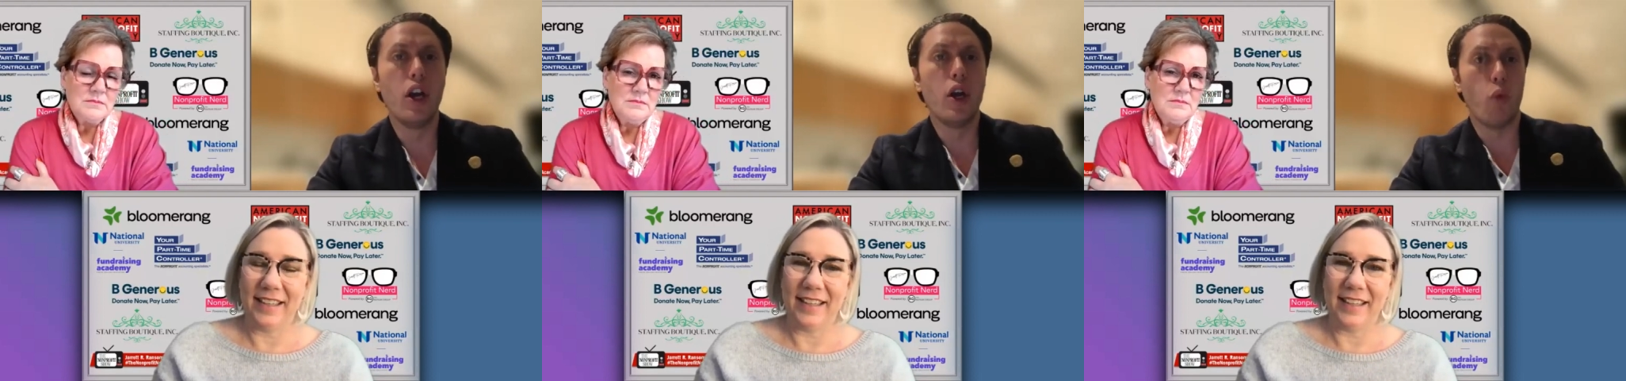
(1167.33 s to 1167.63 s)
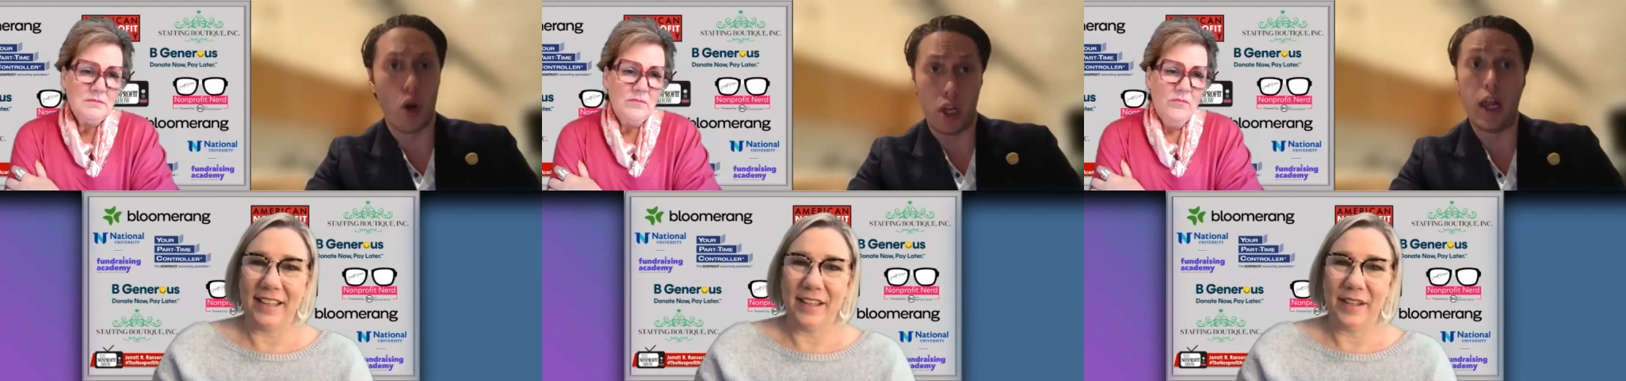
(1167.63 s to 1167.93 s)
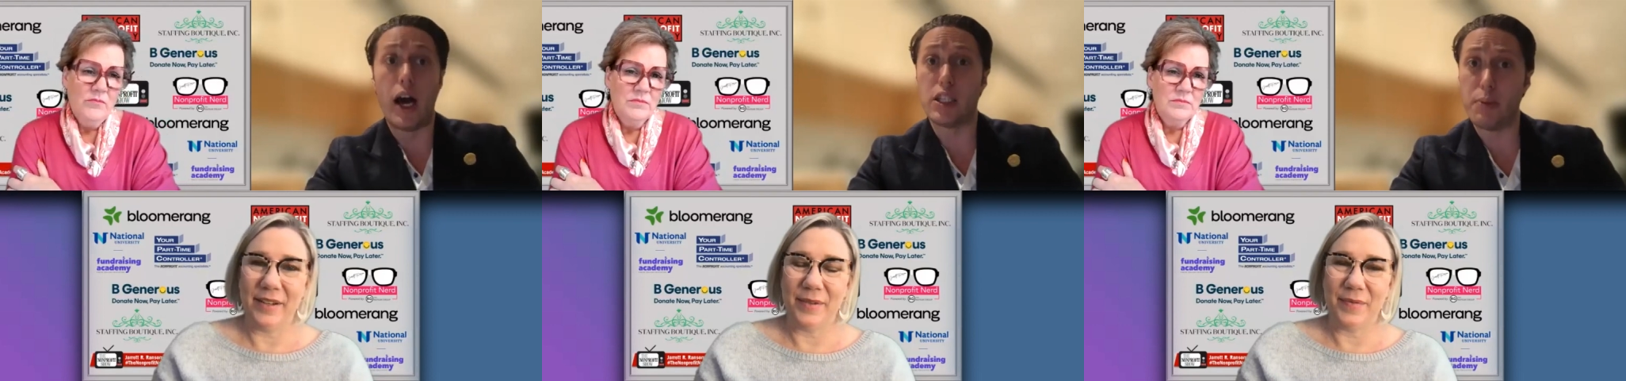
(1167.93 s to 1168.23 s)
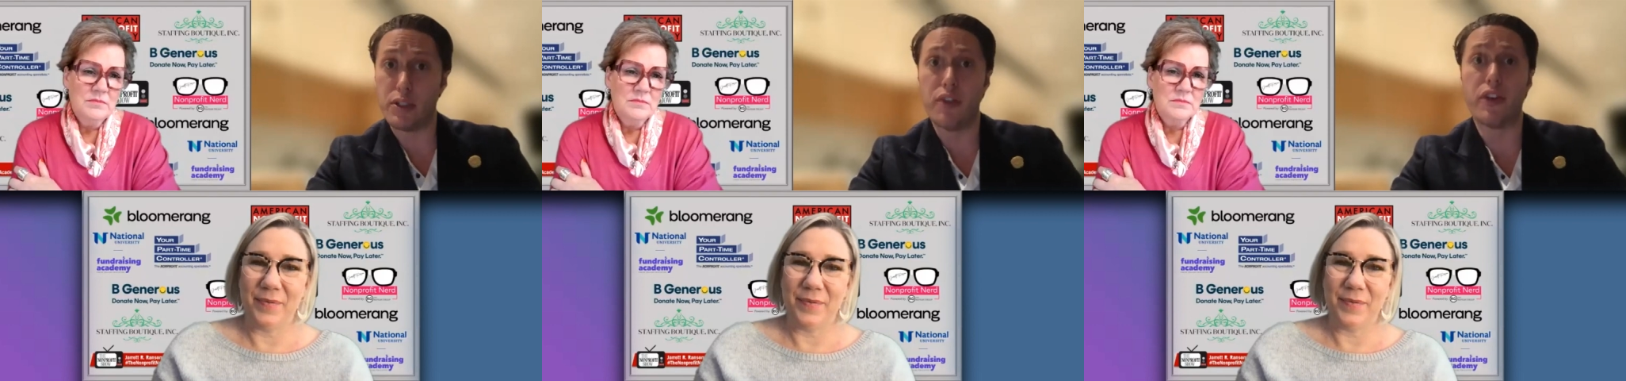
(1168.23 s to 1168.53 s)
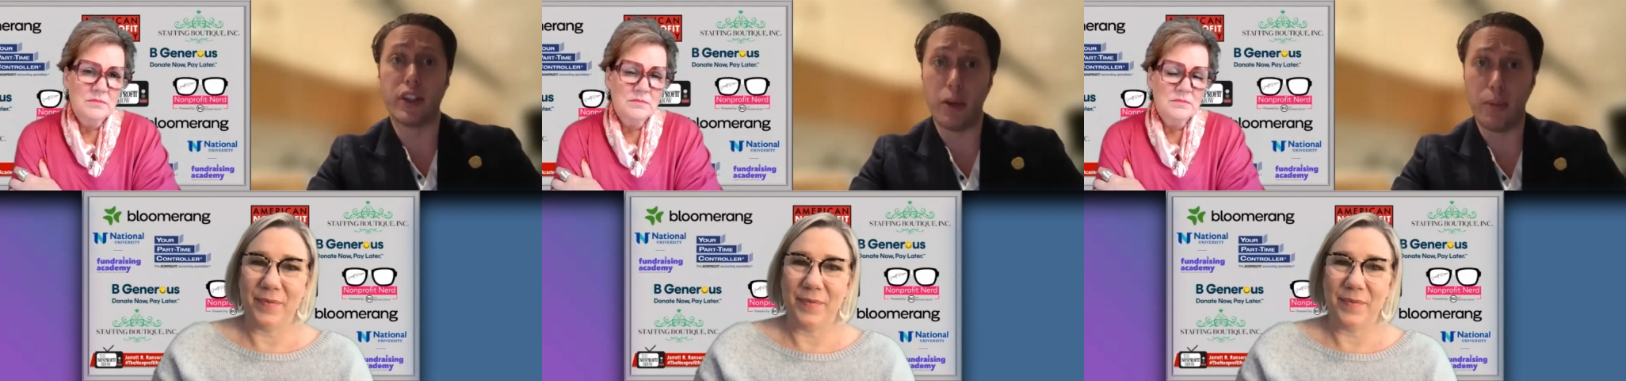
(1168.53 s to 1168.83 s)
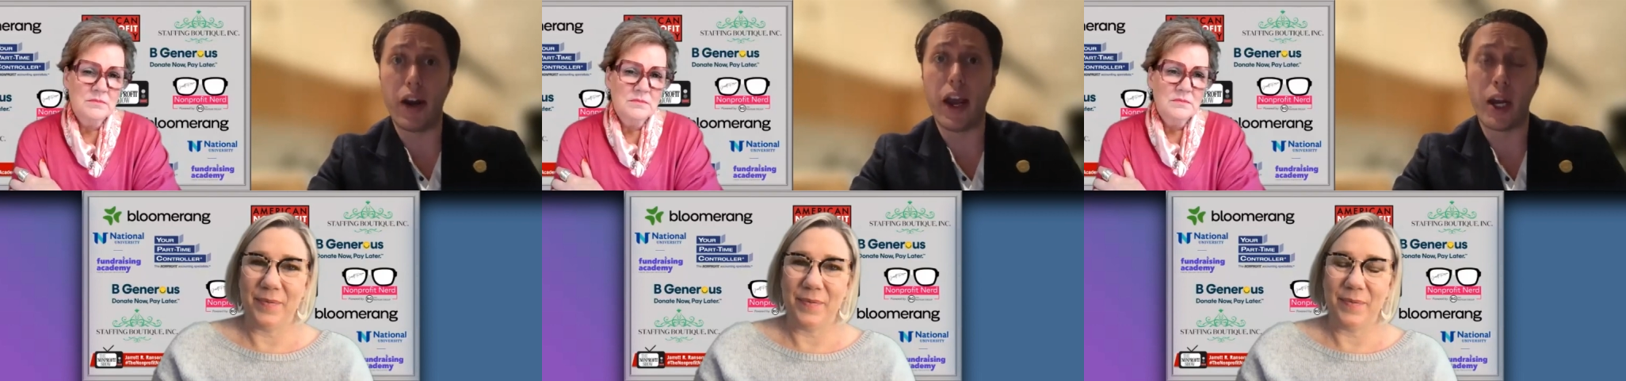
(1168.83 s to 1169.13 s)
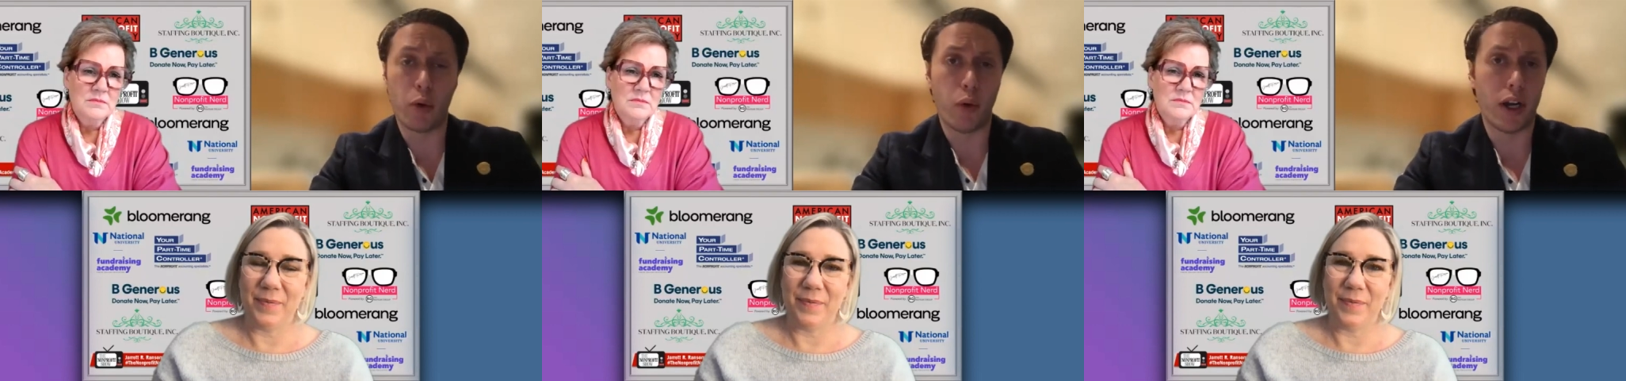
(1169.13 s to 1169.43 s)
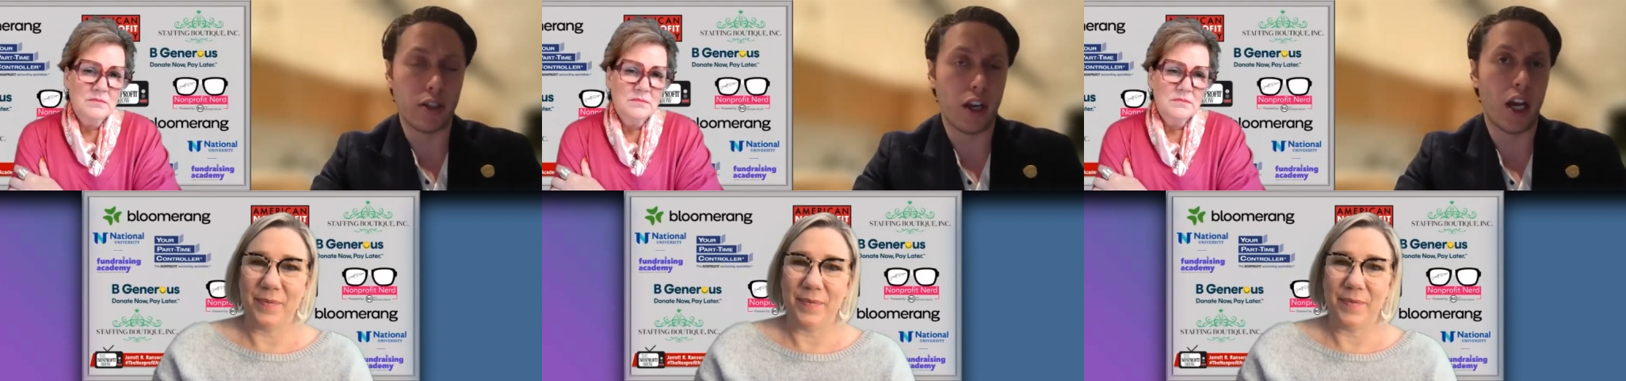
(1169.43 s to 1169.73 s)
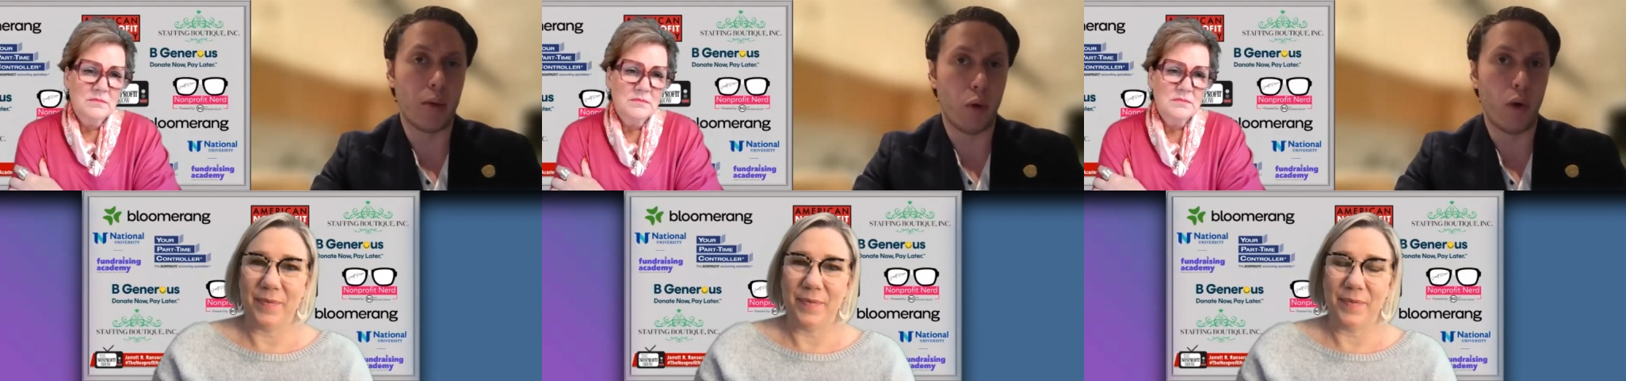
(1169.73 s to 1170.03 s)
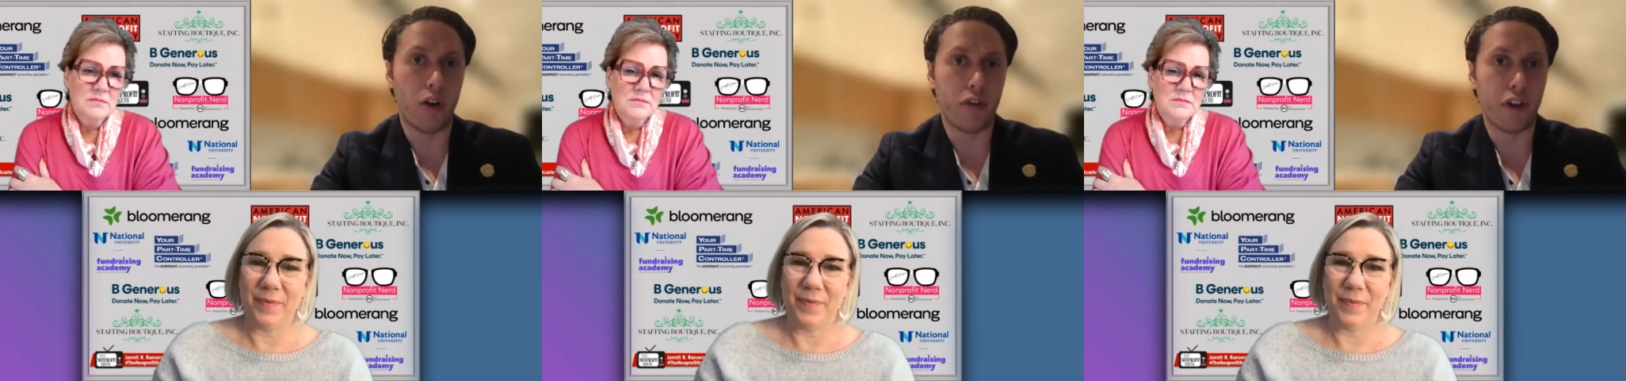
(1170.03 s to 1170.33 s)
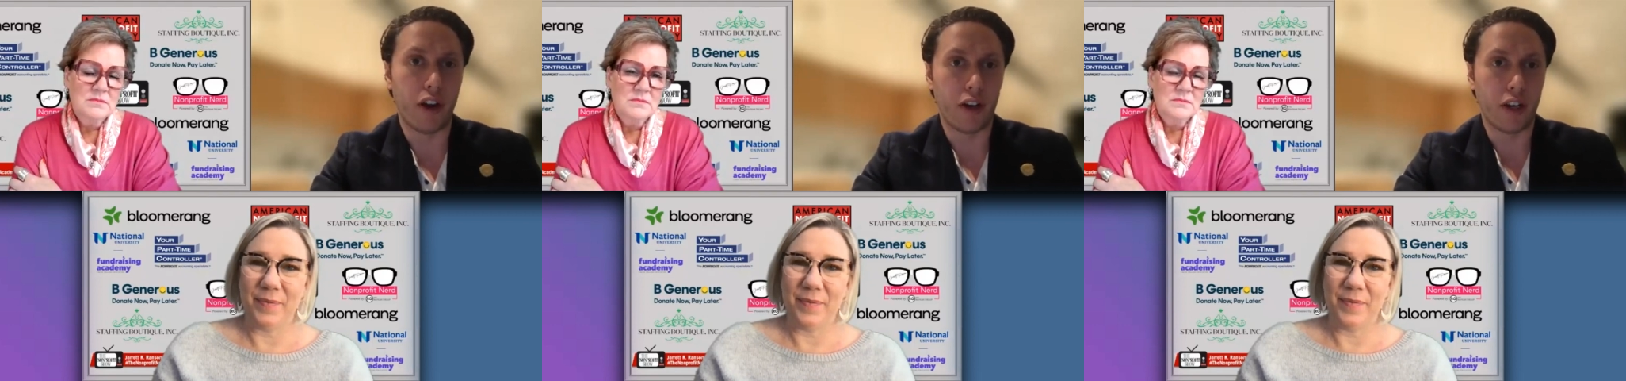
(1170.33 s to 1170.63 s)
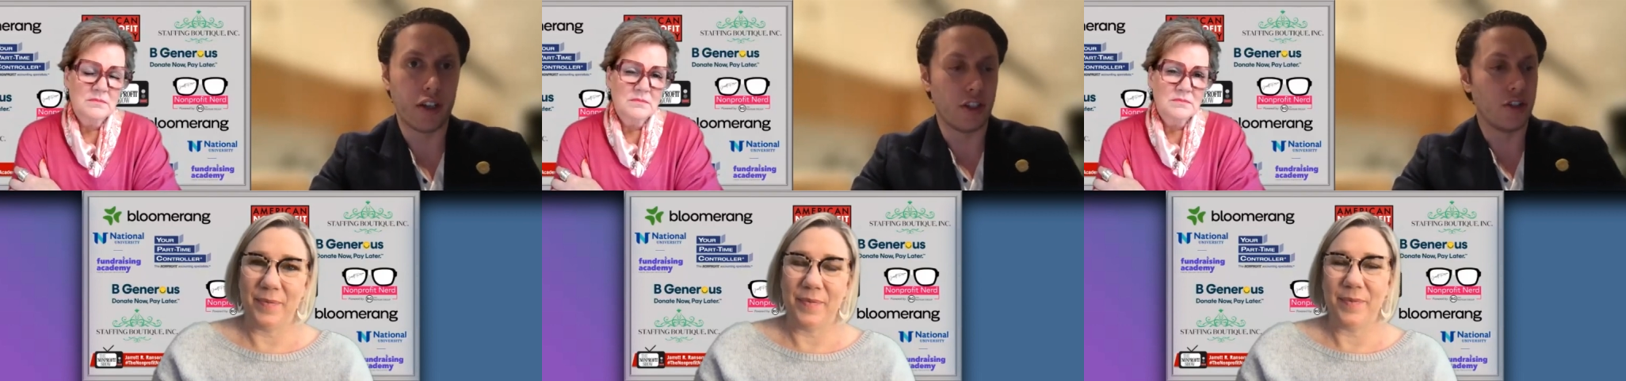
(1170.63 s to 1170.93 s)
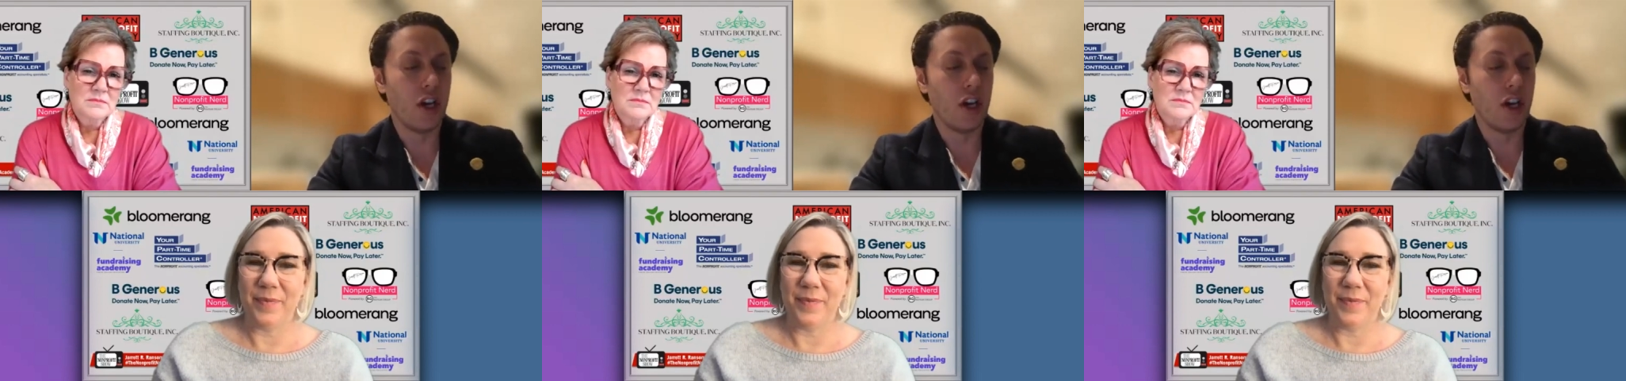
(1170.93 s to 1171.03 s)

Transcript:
Speaker 1: wrote a lot specifically about animal rights and animal welfare. And he has this